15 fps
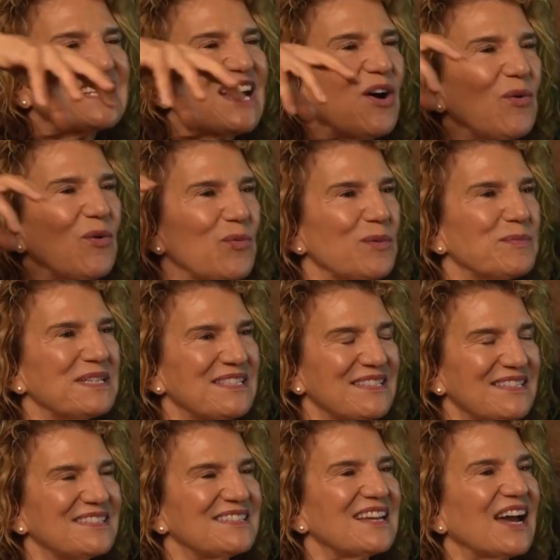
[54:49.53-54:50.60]
how a woman's
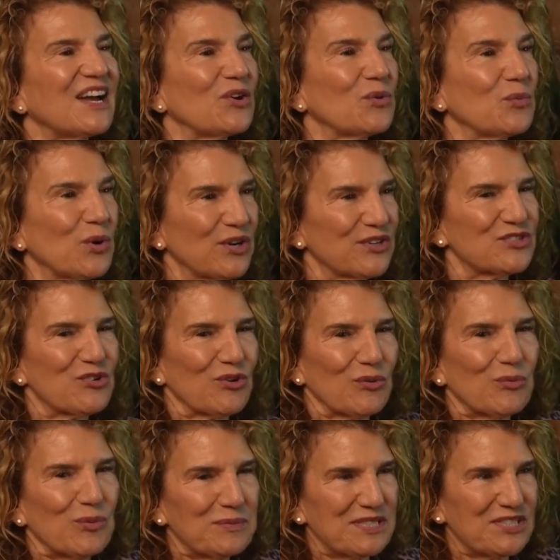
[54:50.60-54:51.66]
desire works, or a
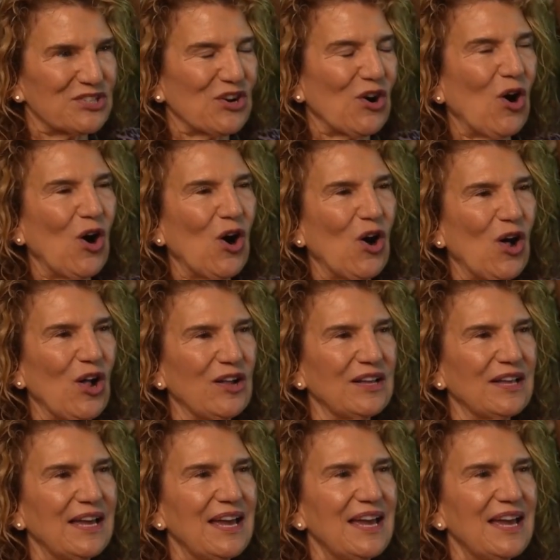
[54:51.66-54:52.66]
woman's call.